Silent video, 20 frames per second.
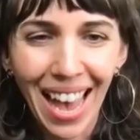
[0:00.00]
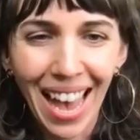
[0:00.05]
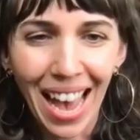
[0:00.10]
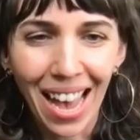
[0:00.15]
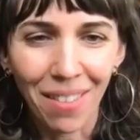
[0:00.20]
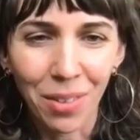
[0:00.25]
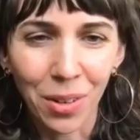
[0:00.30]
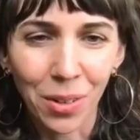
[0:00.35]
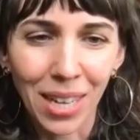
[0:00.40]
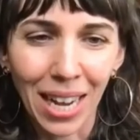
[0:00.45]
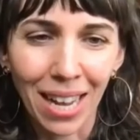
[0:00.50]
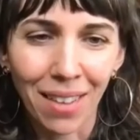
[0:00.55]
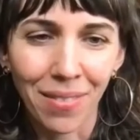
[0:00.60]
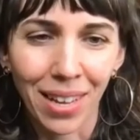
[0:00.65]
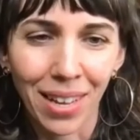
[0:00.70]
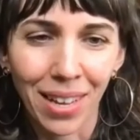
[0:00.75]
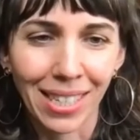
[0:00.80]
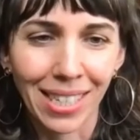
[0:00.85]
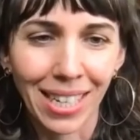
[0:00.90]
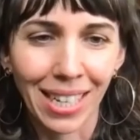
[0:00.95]
have you dive
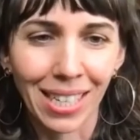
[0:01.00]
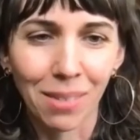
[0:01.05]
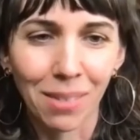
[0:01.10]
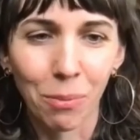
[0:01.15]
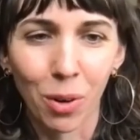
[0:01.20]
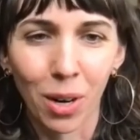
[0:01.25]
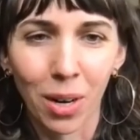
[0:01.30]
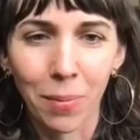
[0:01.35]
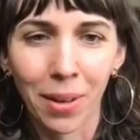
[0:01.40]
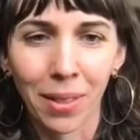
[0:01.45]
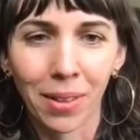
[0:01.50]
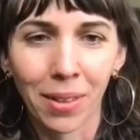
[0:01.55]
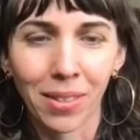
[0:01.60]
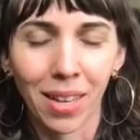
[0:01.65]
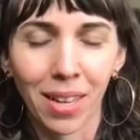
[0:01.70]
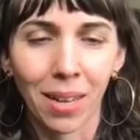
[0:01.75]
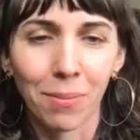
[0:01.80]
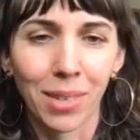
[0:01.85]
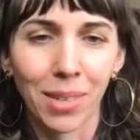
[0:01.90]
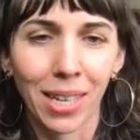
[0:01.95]
in and tell us more about
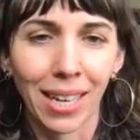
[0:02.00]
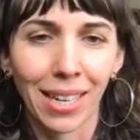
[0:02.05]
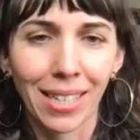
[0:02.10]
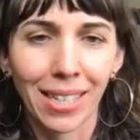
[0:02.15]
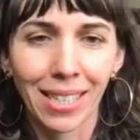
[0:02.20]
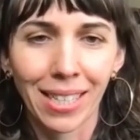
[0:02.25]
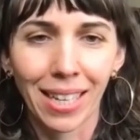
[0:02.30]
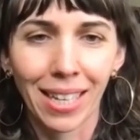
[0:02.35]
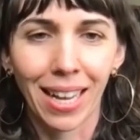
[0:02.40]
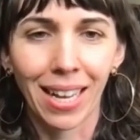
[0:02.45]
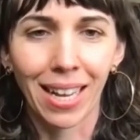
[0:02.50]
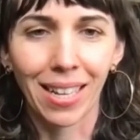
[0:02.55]
those objects.